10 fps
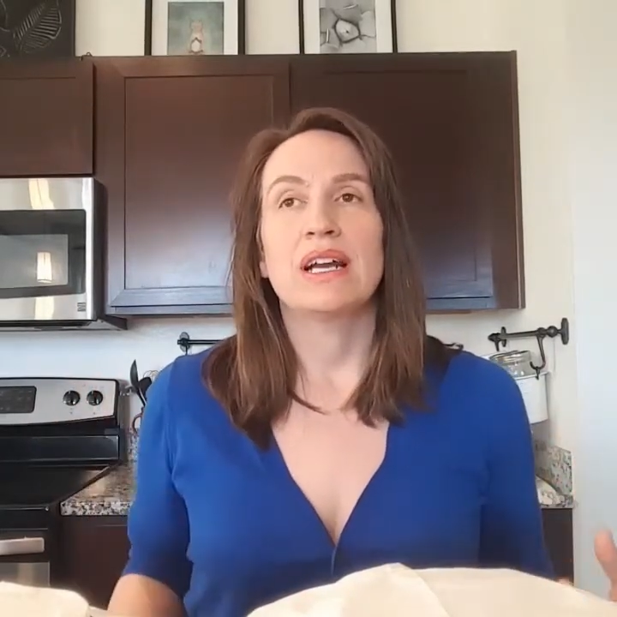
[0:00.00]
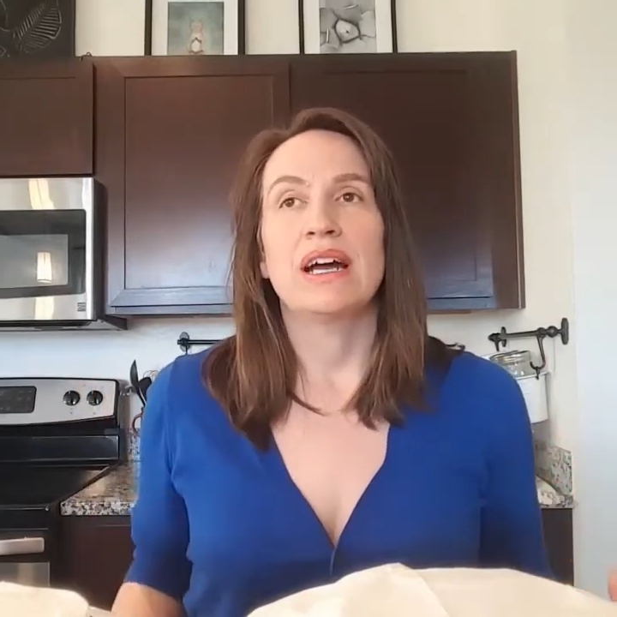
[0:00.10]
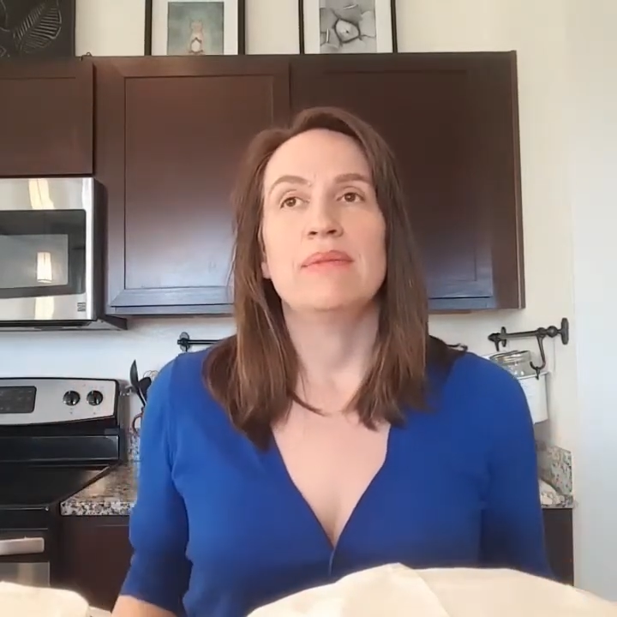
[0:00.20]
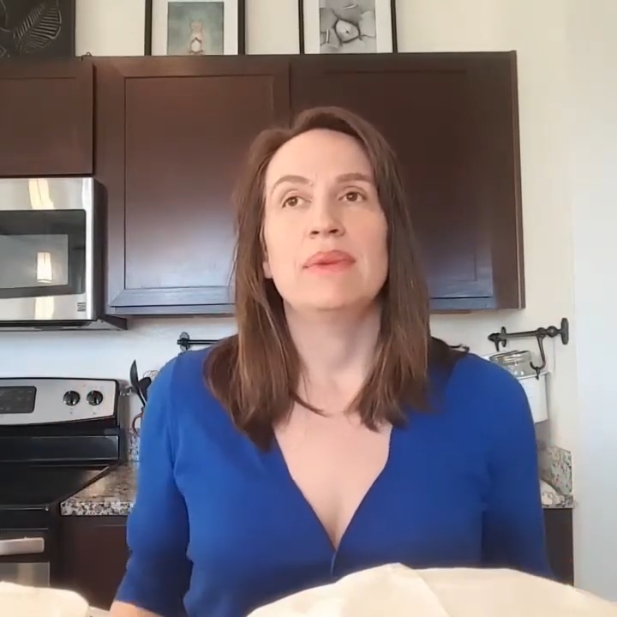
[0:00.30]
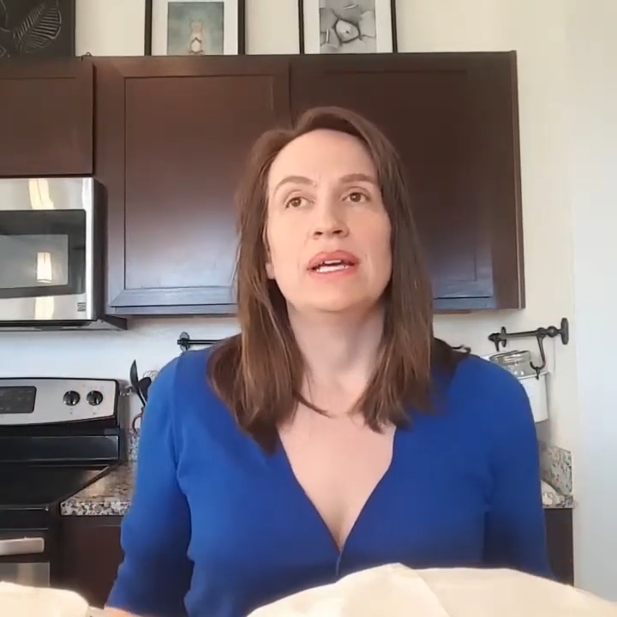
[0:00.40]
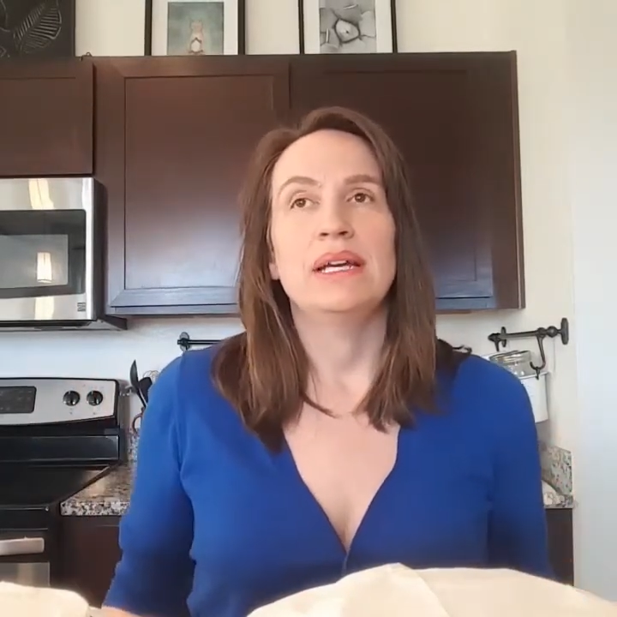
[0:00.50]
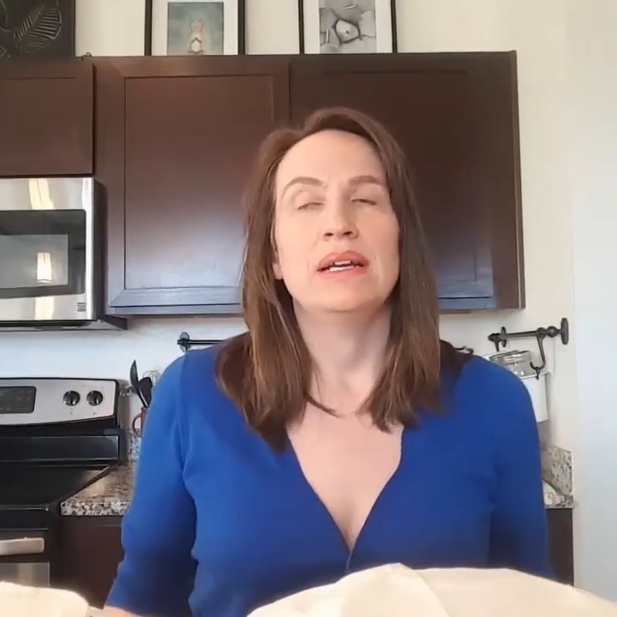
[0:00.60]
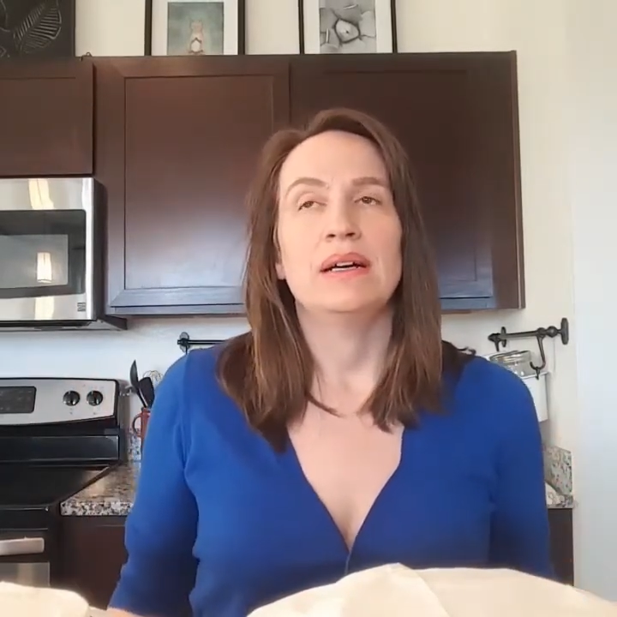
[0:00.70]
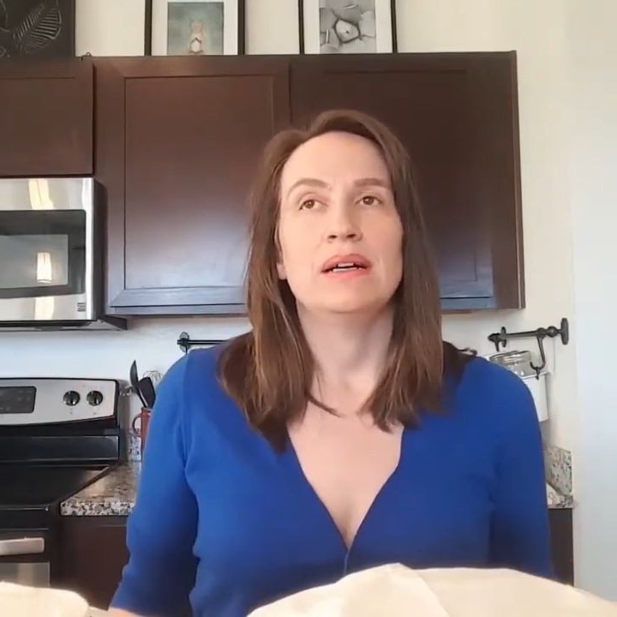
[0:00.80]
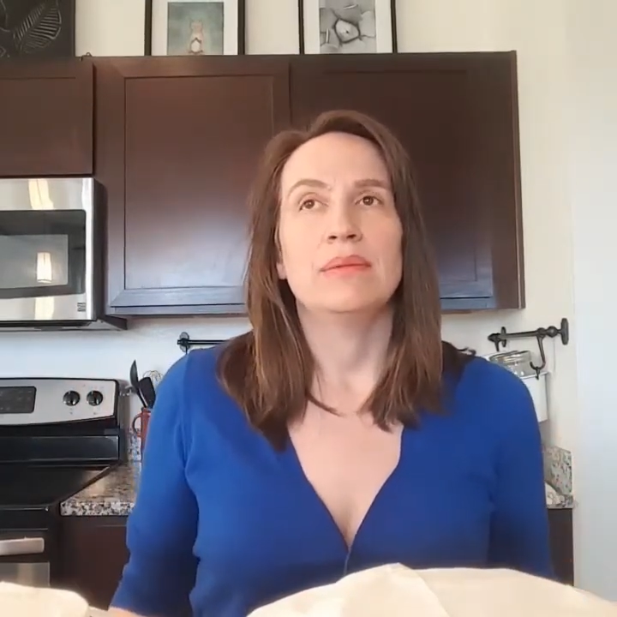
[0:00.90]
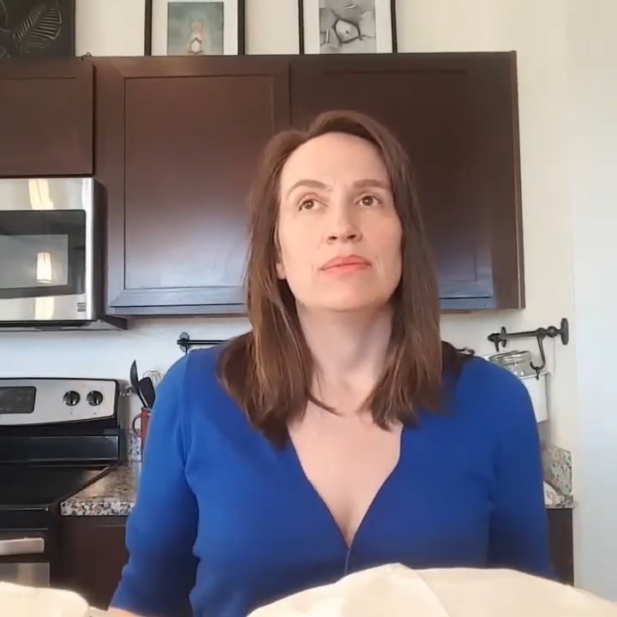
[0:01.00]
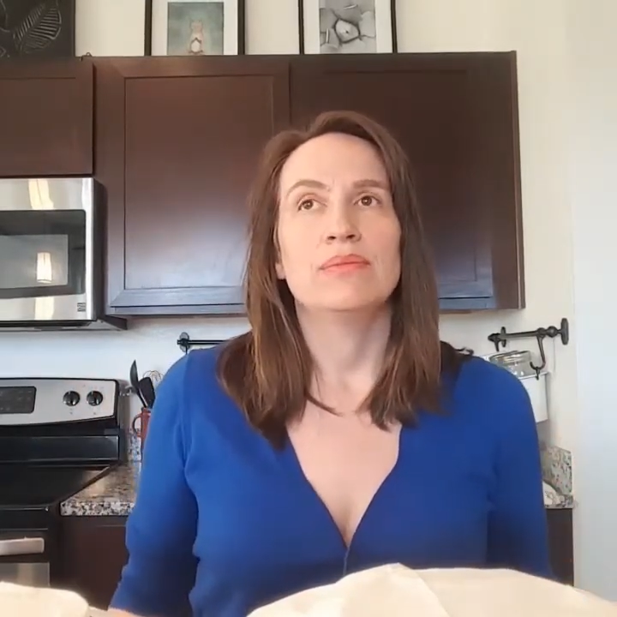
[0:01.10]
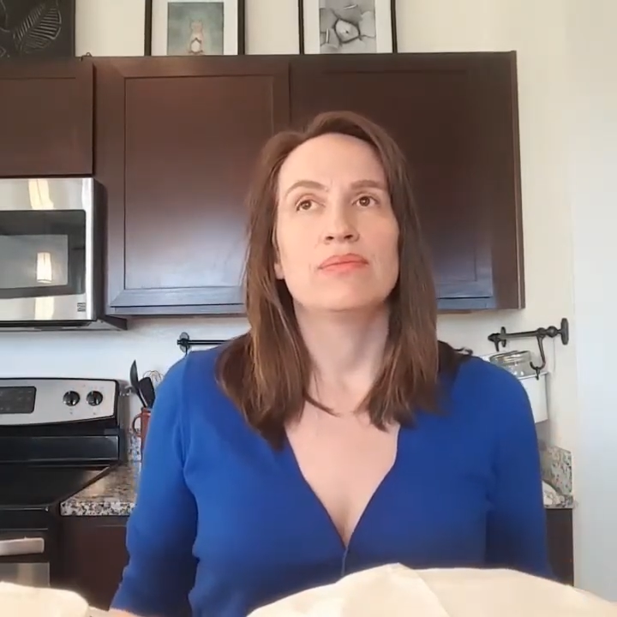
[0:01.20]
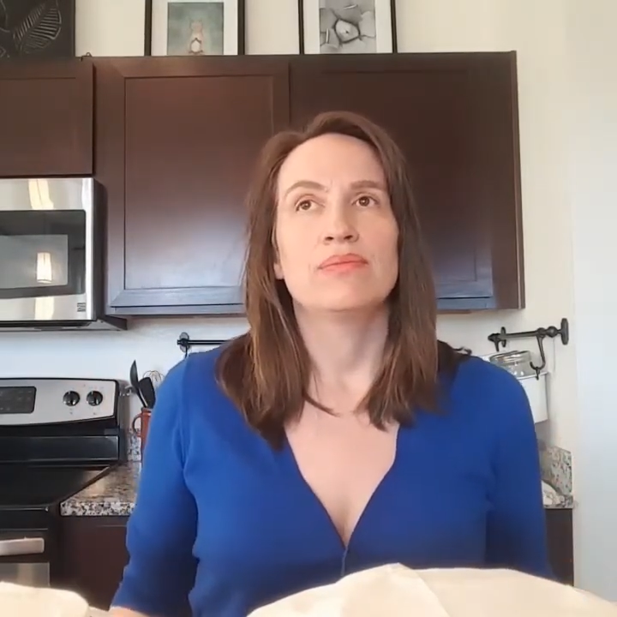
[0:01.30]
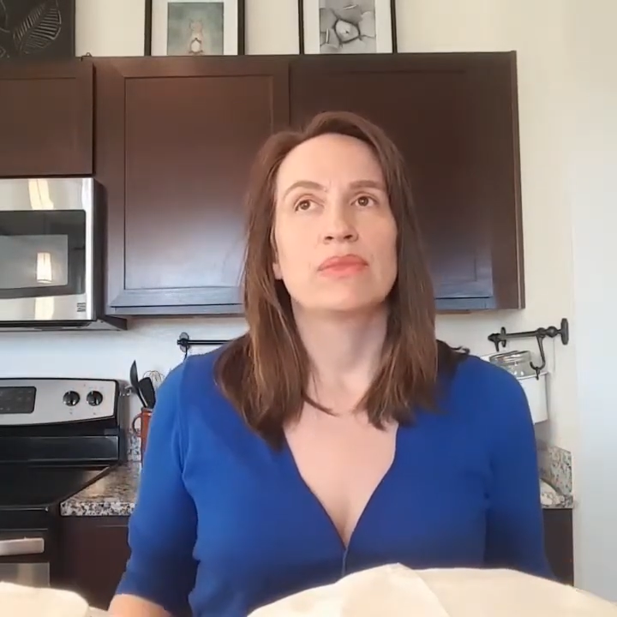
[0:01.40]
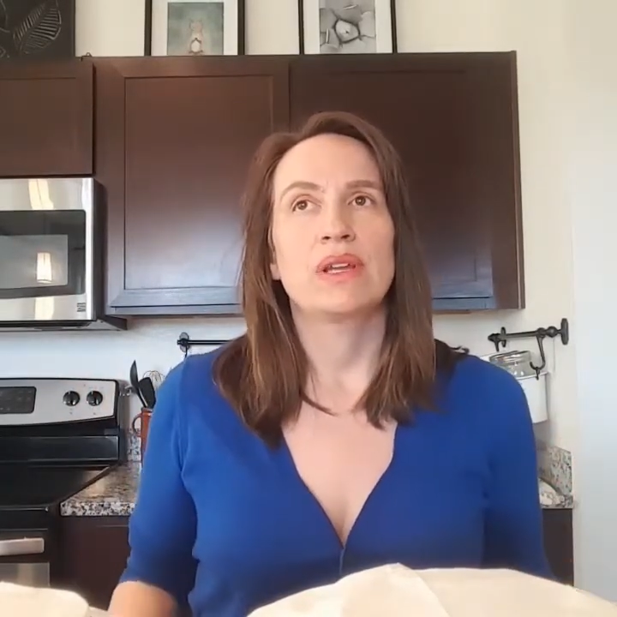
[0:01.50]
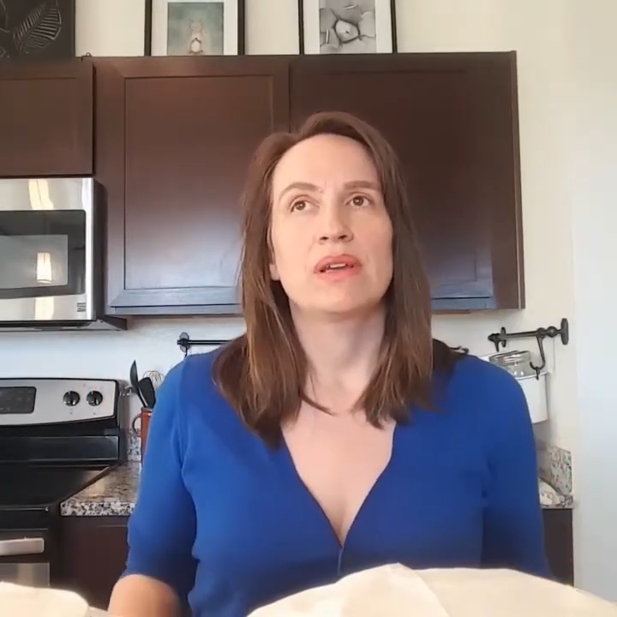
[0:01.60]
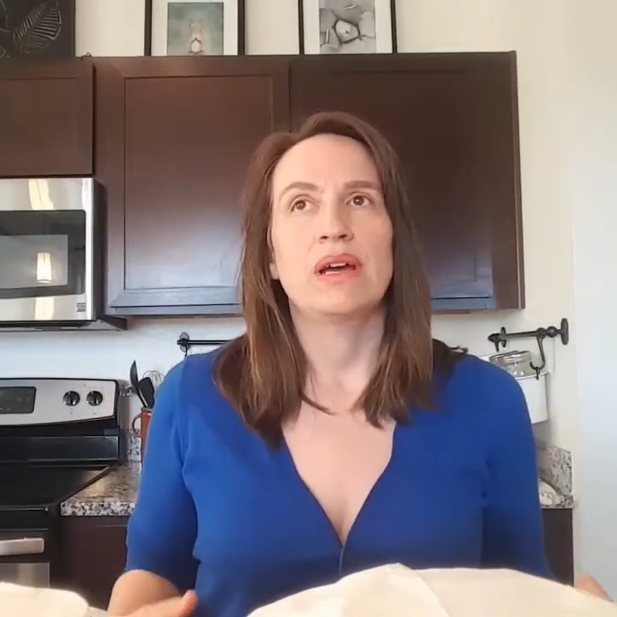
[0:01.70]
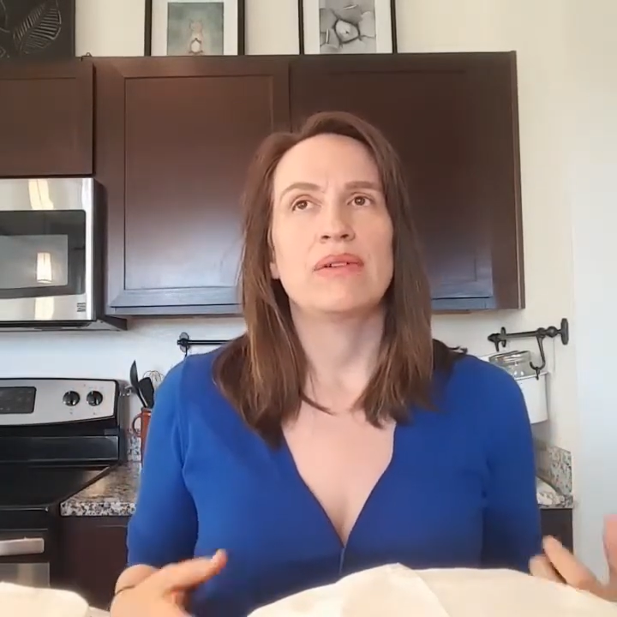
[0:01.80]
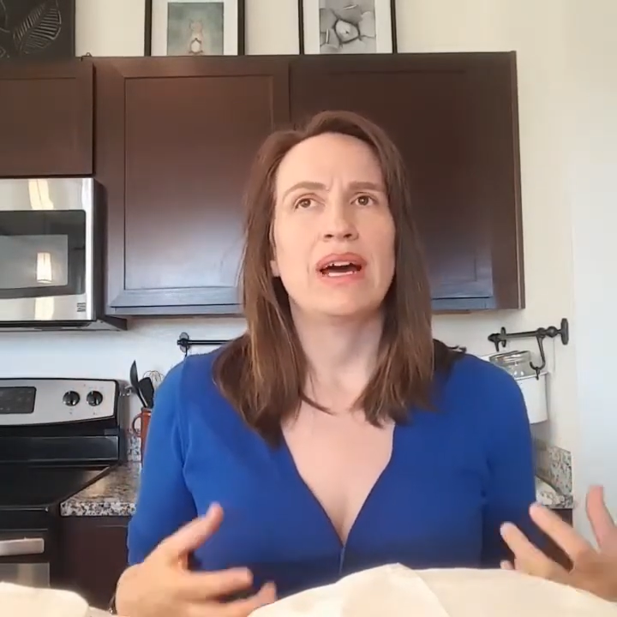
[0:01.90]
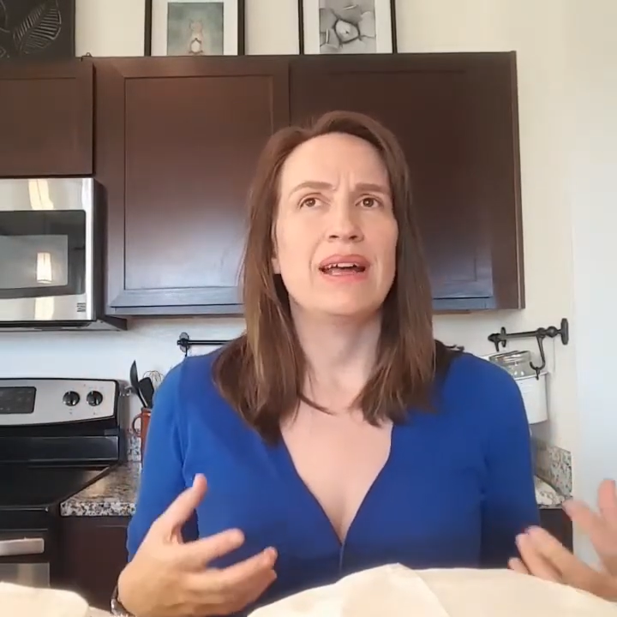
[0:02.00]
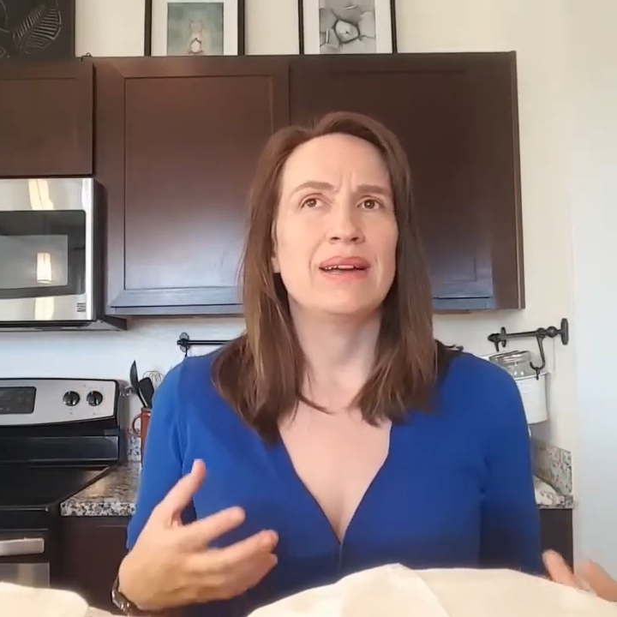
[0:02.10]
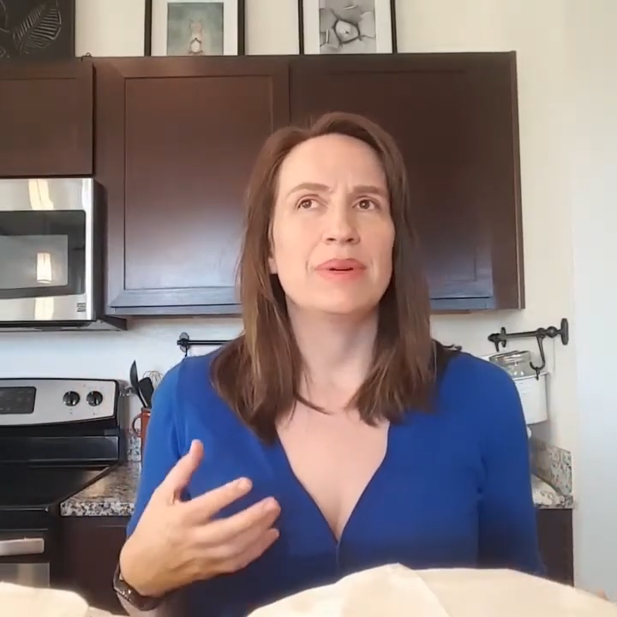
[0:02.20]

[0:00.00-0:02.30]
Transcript: I've kind